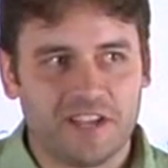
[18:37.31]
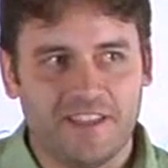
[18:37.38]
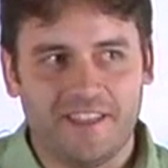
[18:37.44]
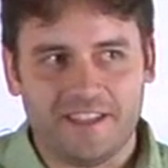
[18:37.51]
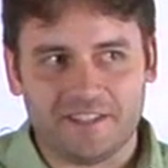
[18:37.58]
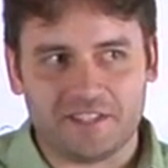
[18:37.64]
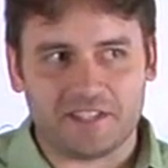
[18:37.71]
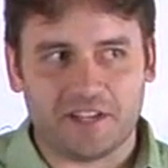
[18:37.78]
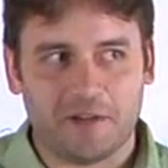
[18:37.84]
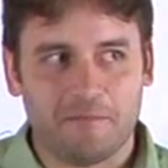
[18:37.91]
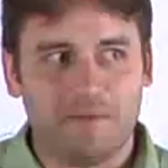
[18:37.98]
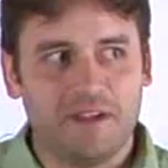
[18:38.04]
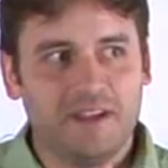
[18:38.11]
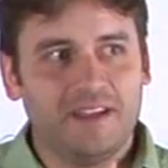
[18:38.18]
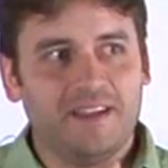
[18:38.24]
and then
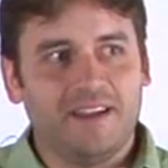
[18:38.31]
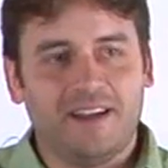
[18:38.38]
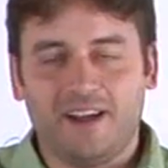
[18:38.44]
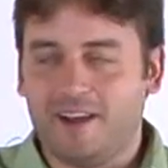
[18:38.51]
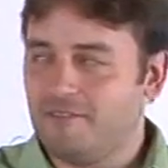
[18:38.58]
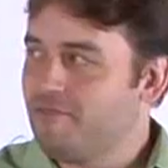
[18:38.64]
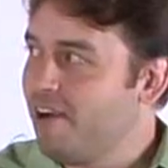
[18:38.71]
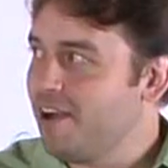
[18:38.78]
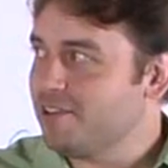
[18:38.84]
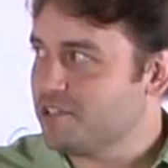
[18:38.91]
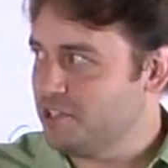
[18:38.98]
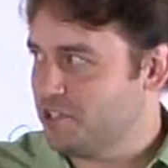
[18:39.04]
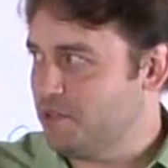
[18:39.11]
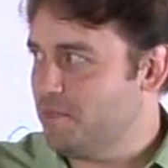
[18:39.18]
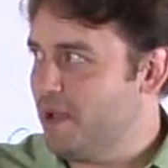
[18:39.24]
some file
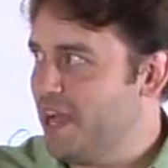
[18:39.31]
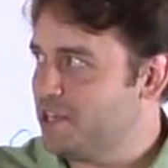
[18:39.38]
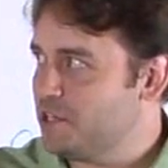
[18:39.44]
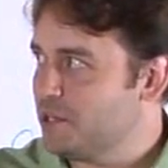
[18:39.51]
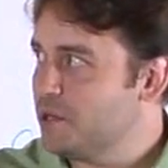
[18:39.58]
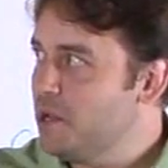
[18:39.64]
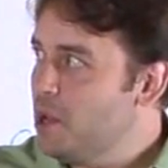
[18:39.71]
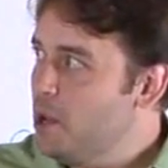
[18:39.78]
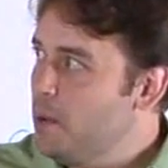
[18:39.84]
system matching.